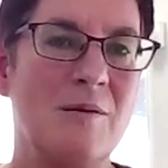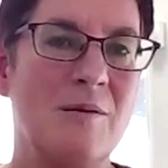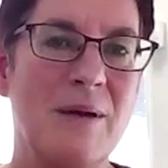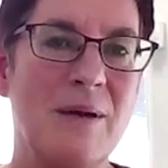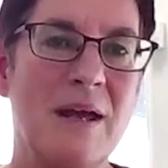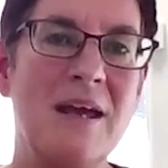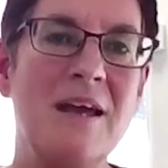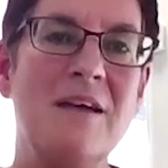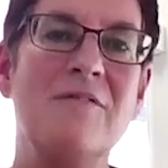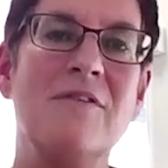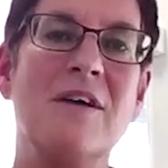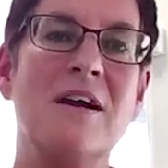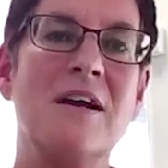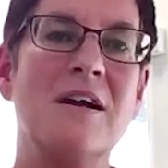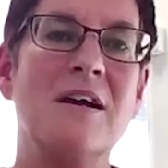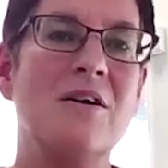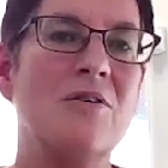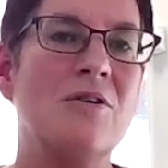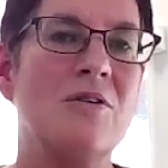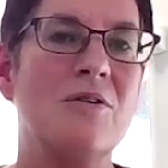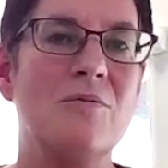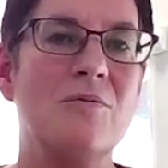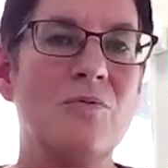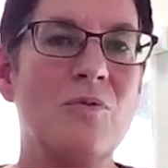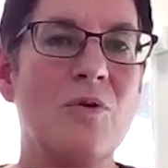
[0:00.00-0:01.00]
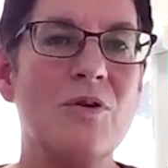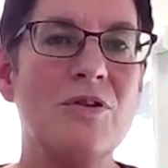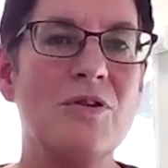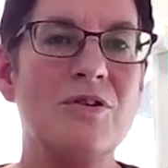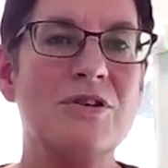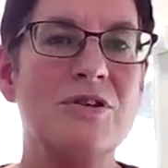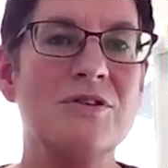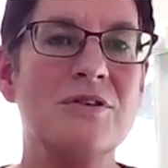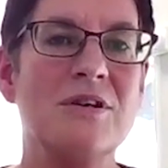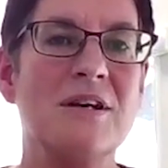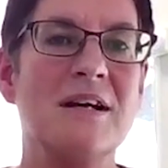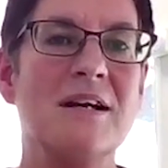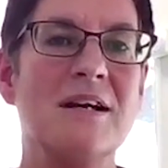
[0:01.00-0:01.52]
behaving or what they're
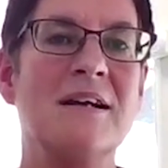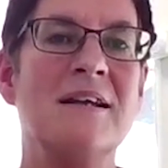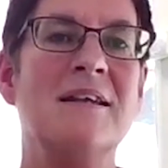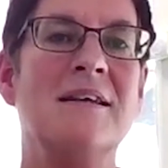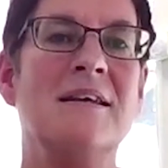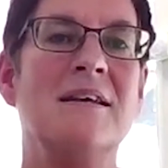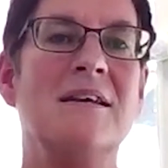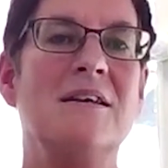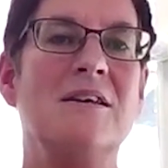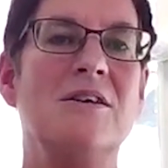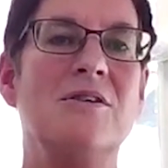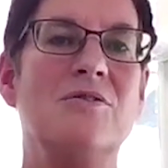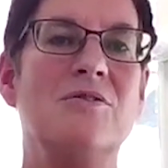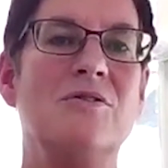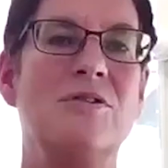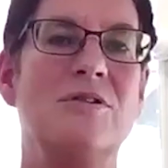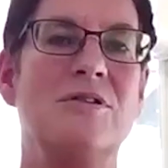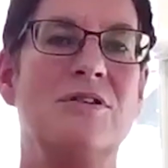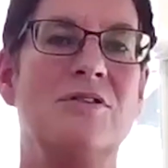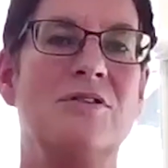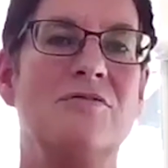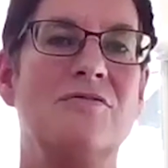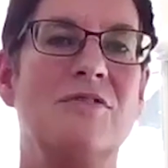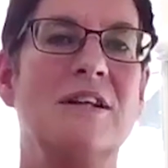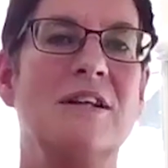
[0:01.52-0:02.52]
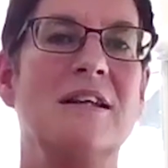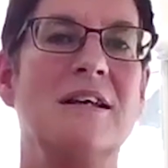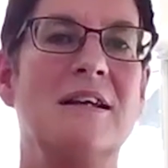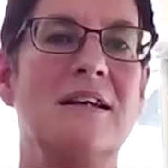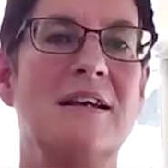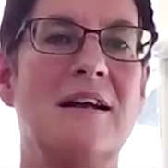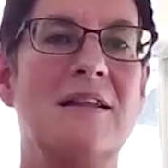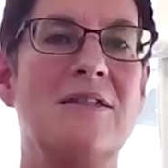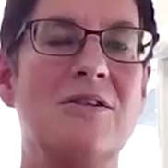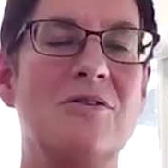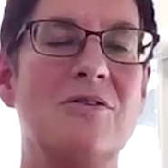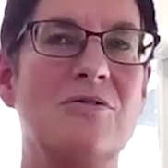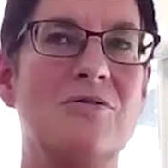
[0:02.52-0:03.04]
doing. You know, they're really
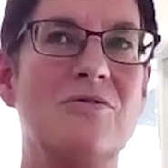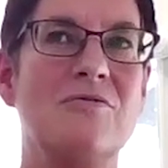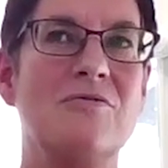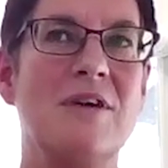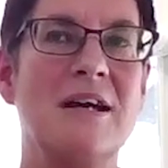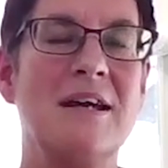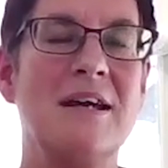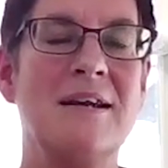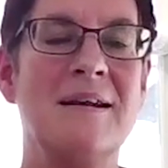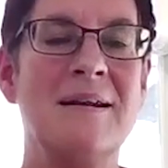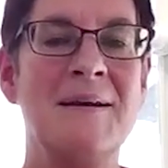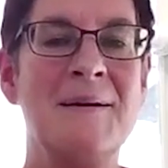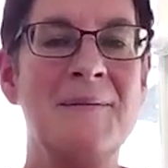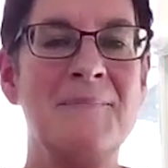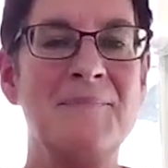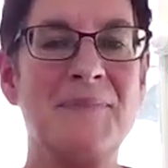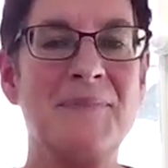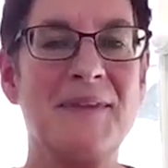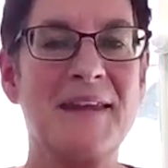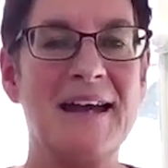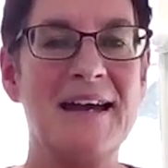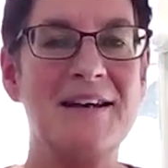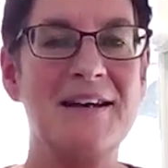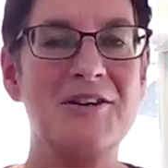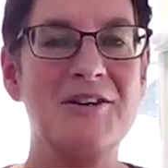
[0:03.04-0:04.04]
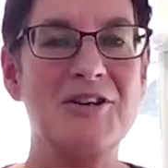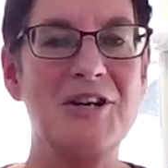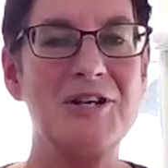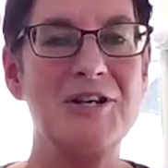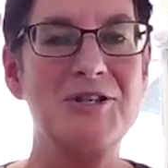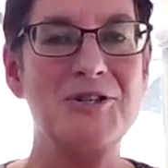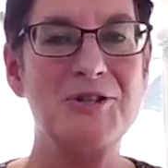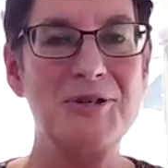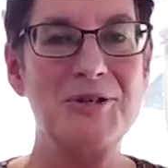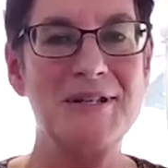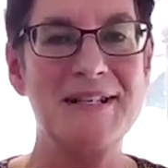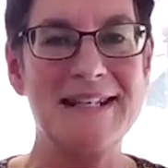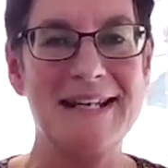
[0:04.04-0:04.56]
in their own right. And
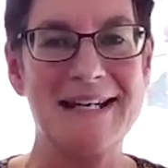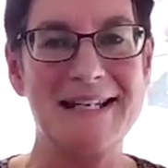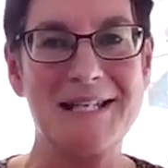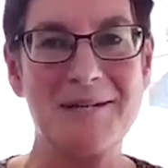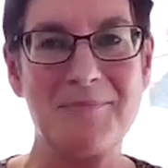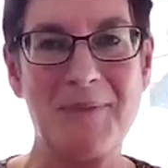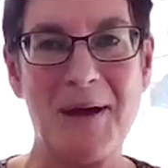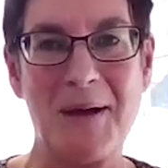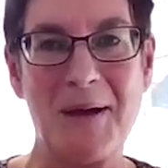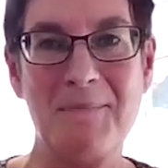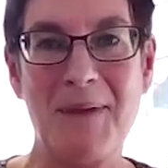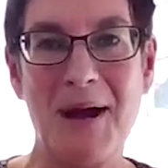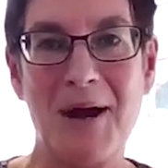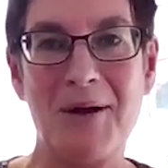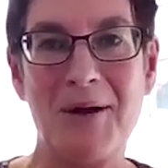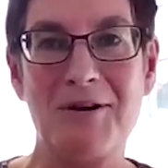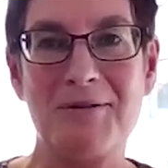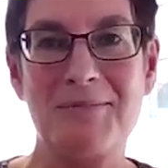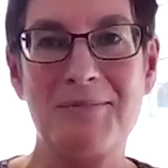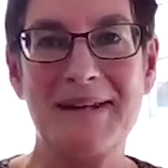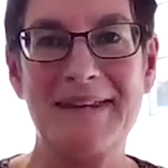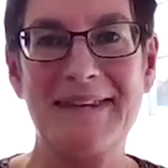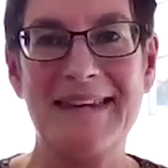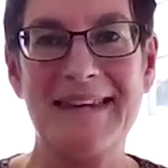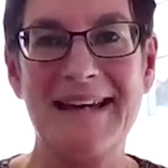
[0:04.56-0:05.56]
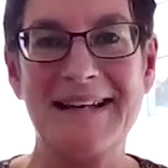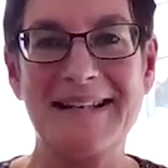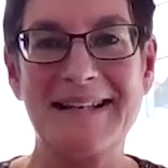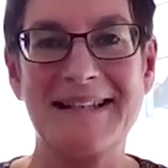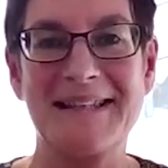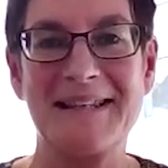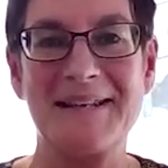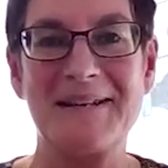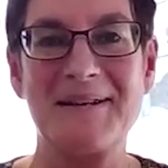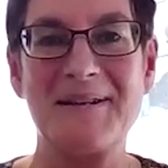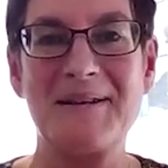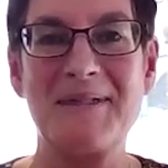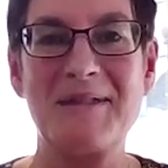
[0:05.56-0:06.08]
Chris, you had asked about empowerment. That's
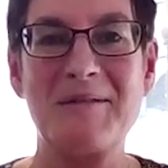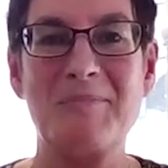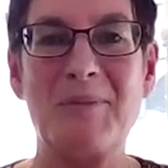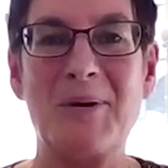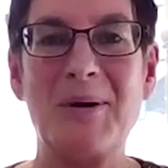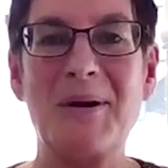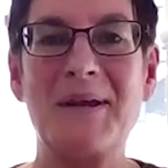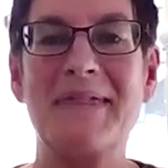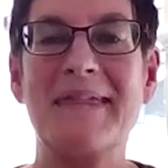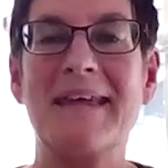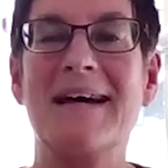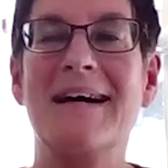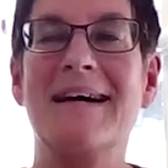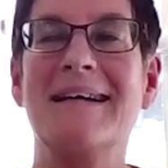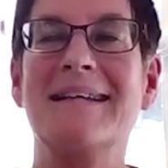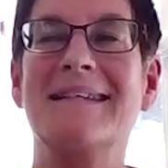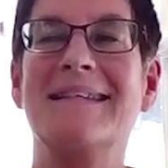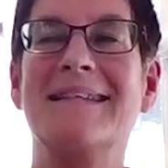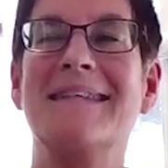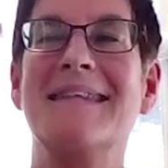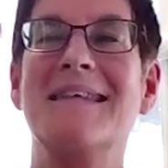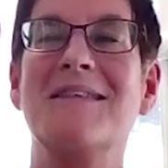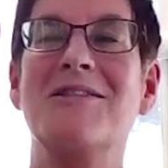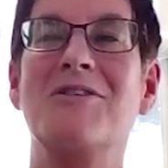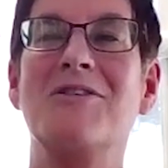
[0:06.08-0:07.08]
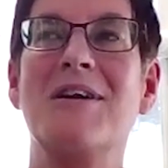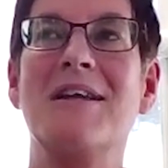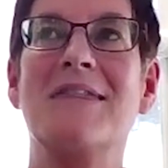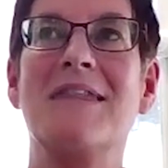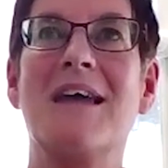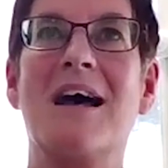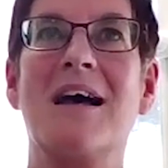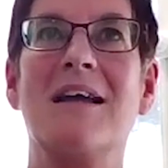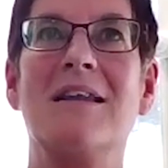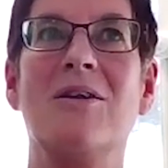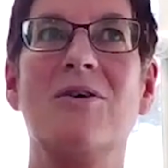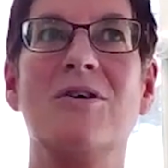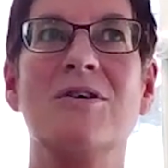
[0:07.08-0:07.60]
the point that the thread
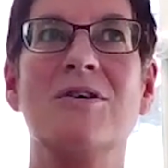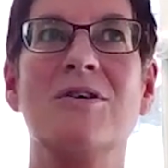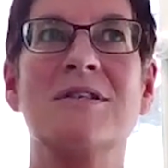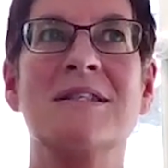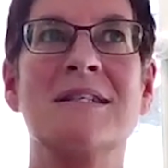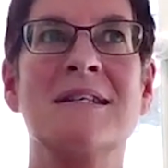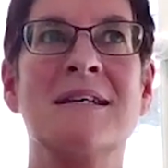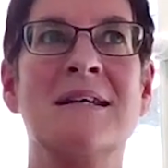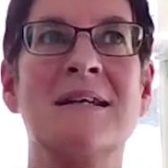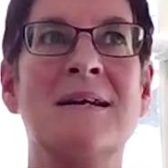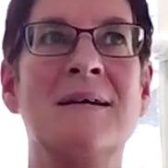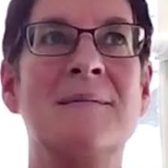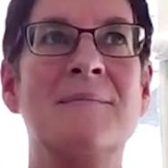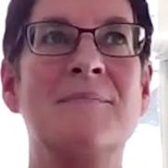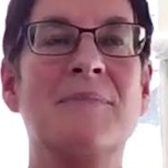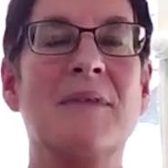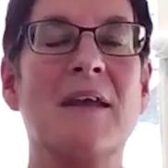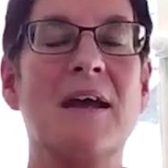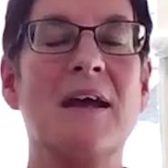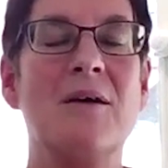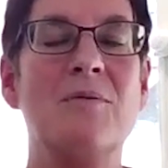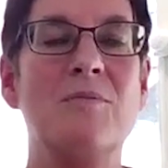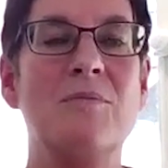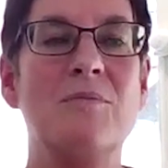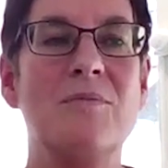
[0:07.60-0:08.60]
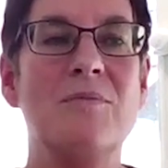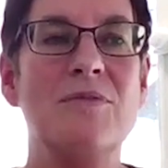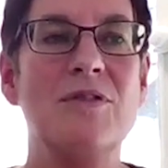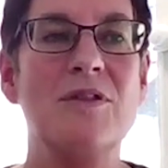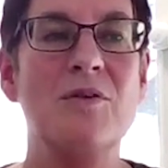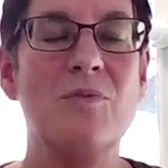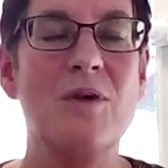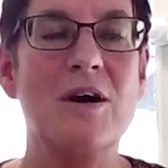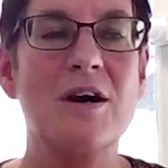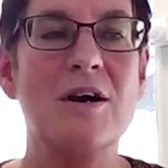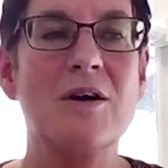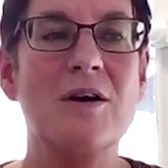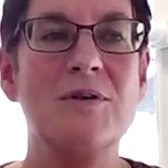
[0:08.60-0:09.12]
that I lost.
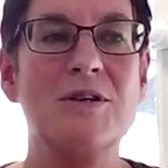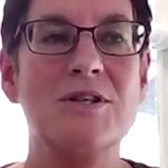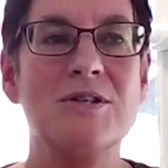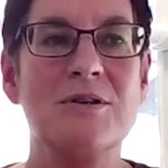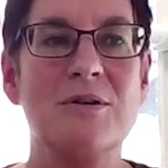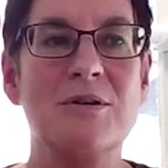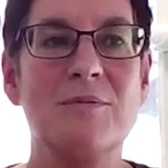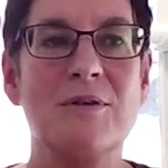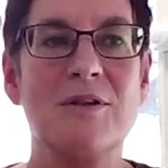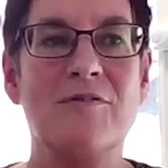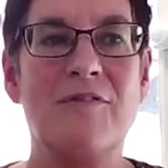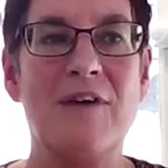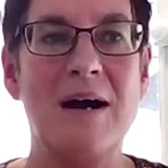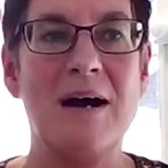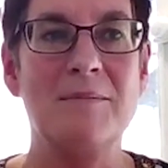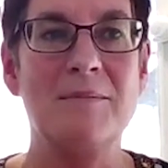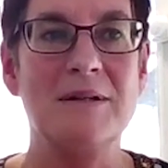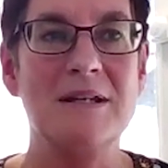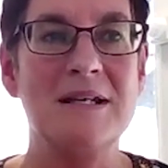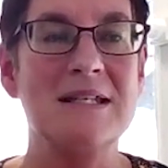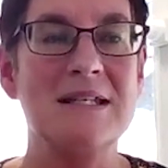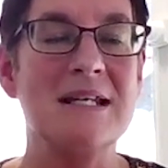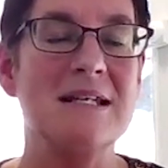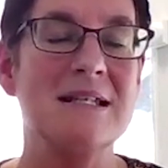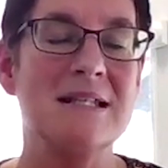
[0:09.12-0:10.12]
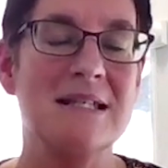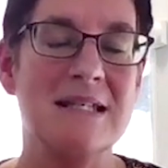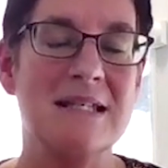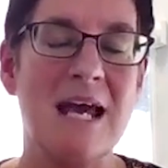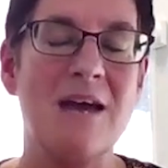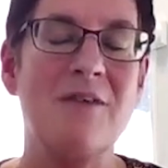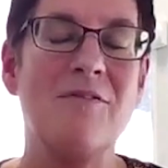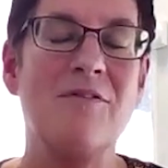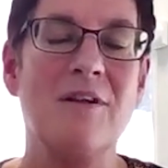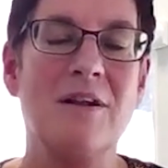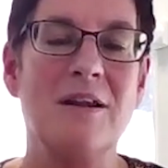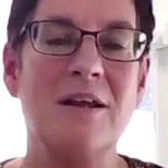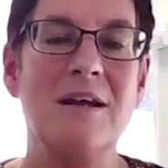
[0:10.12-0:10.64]
The work we're doing with families is
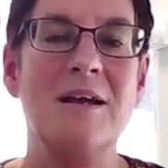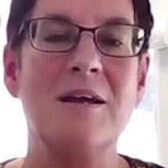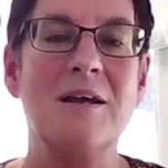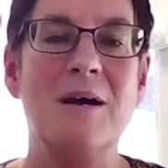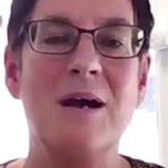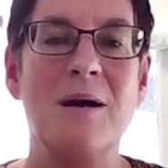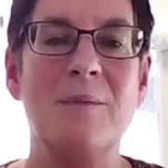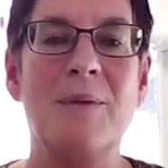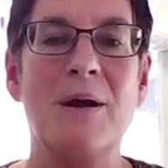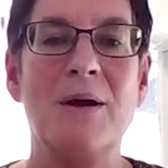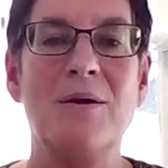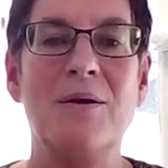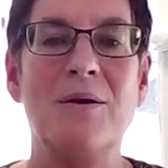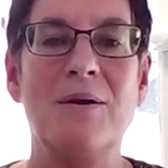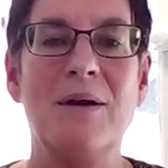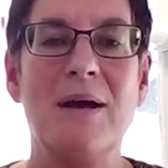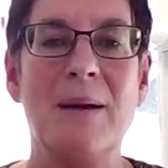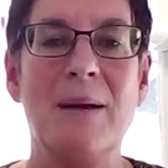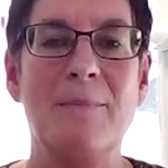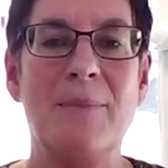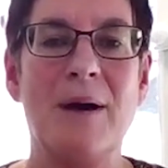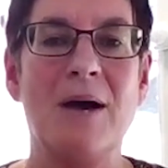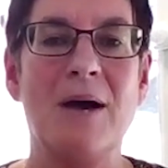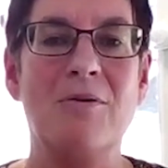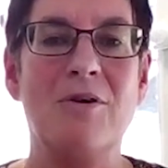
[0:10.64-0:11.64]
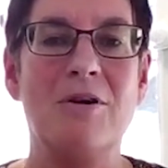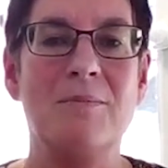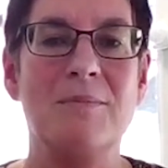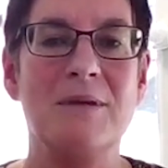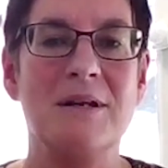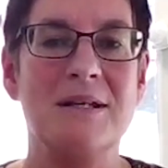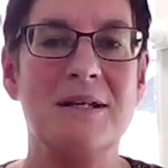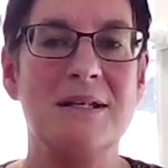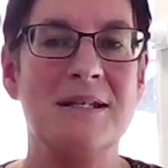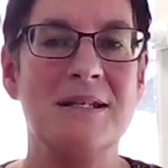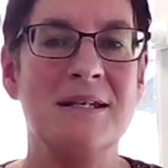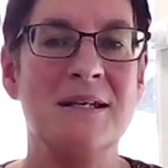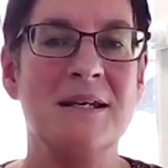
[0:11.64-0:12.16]
definitely about
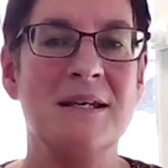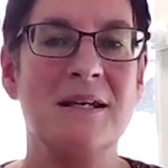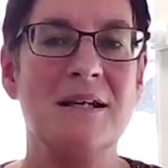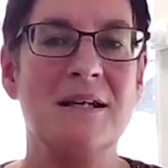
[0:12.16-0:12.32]
empowerment,